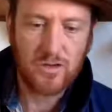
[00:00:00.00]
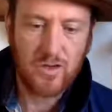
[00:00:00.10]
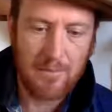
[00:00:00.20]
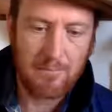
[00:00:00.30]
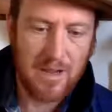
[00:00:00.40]

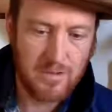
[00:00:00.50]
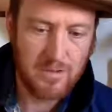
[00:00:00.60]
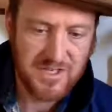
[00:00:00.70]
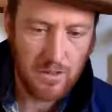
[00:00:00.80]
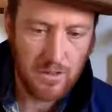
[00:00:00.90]
that, people
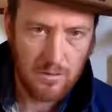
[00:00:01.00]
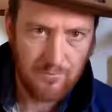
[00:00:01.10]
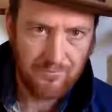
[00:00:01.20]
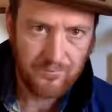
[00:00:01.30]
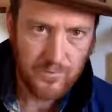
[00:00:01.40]
still
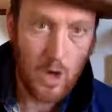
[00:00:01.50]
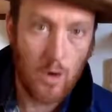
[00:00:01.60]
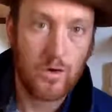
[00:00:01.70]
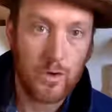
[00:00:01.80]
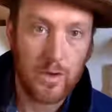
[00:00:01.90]

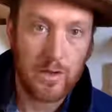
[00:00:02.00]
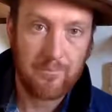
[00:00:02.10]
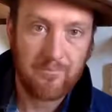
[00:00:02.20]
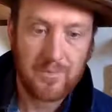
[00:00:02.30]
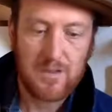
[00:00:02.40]
don't do it.
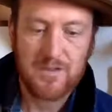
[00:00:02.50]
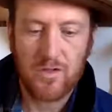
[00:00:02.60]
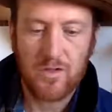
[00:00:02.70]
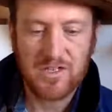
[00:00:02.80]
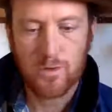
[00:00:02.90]
So
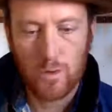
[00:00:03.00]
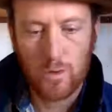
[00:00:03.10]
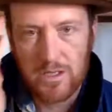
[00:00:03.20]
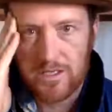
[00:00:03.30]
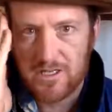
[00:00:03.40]
this is
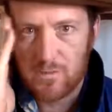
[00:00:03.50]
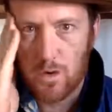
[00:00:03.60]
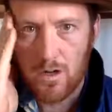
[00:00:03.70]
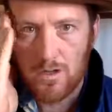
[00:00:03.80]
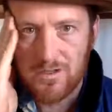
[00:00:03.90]
really just
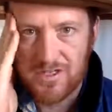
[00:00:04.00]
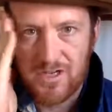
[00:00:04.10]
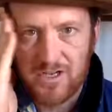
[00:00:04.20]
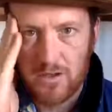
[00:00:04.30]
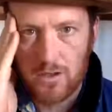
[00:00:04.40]
one of those things
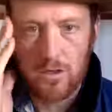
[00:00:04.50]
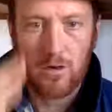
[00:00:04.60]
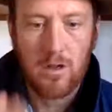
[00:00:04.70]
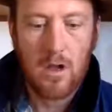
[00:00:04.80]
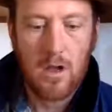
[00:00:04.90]
you have to
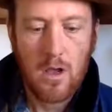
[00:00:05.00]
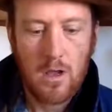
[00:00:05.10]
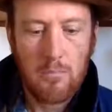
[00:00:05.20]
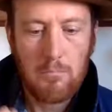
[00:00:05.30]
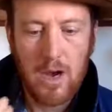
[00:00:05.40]
learn
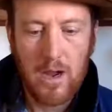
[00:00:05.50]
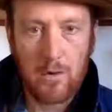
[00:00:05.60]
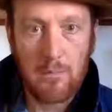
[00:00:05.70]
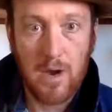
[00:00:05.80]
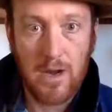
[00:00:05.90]
by
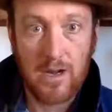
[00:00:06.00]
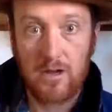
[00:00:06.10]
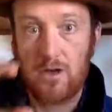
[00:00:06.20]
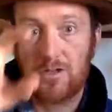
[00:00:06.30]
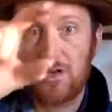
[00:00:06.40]
reminding
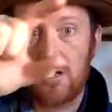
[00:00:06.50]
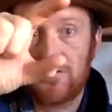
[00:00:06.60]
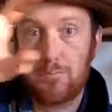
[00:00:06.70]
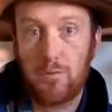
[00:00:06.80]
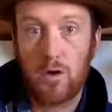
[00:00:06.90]
it yourself.
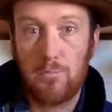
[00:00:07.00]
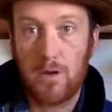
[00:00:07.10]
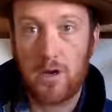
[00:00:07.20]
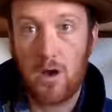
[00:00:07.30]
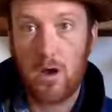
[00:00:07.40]
So put up a
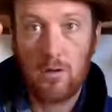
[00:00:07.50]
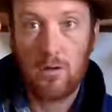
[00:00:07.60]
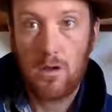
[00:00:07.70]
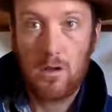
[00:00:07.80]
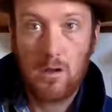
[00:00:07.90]
note
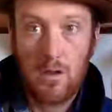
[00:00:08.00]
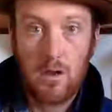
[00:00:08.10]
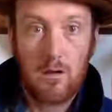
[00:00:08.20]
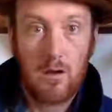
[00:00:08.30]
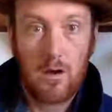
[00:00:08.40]

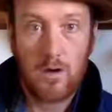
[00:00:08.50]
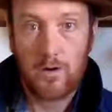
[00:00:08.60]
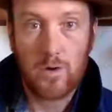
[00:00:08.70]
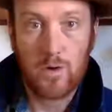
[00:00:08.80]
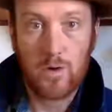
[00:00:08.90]
on
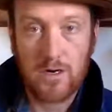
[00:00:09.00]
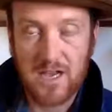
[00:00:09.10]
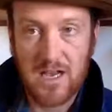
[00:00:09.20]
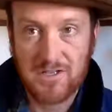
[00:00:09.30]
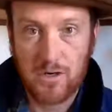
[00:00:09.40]
your writer's
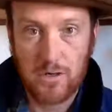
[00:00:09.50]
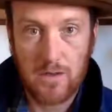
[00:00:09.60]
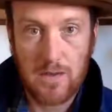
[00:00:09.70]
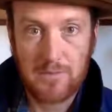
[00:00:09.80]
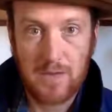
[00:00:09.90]
desk or your
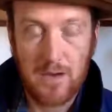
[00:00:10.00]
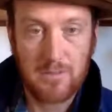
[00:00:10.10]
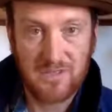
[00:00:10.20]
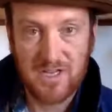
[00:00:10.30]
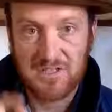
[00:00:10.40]
laptop and
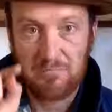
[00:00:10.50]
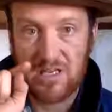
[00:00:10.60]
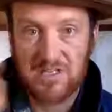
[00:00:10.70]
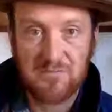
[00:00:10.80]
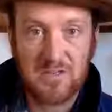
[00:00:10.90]
says, be
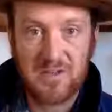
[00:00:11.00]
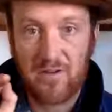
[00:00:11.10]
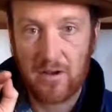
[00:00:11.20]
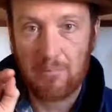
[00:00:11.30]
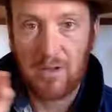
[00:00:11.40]

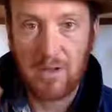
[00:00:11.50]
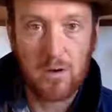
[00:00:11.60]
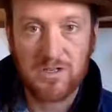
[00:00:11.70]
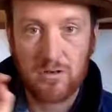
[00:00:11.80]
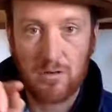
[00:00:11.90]
specific, be
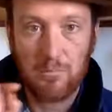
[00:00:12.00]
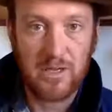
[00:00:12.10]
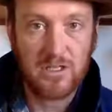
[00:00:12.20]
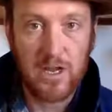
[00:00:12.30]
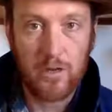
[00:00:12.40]
personal, be
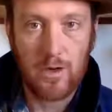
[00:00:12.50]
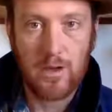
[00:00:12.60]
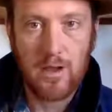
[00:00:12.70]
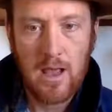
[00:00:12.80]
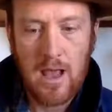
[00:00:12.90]
genuine.
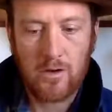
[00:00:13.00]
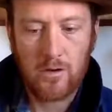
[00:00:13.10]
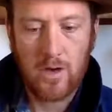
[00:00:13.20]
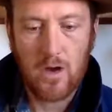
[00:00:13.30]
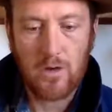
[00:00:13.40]
And you'll
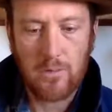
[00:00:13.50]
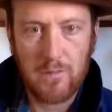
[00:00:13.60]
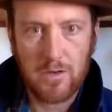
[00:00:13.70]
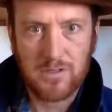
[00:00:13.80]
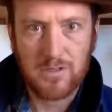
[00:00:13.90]
know you're being
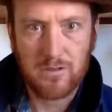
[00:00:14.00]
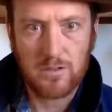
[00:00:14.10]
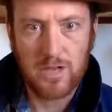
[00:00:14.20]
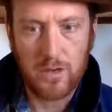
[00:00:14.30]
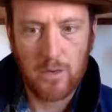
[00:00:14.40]
personal or
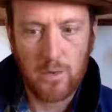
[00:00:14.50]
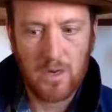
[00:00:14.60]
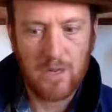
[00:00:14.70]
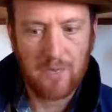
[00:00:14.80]
genuine when